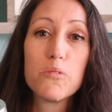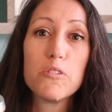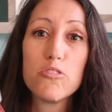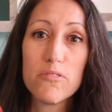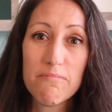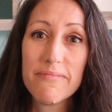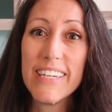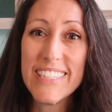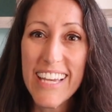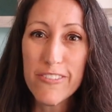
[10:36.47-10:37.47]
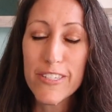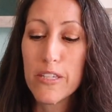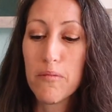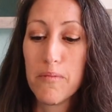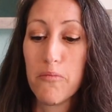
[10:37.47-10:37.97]
which is actually a
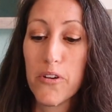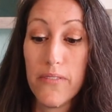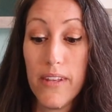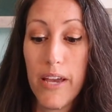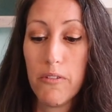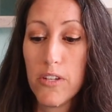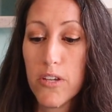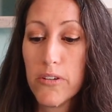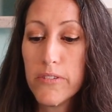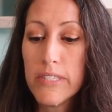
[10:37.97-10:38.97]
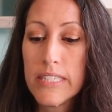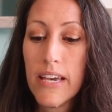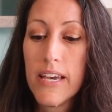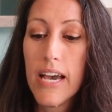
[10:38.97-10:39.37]
little bit more than I would use.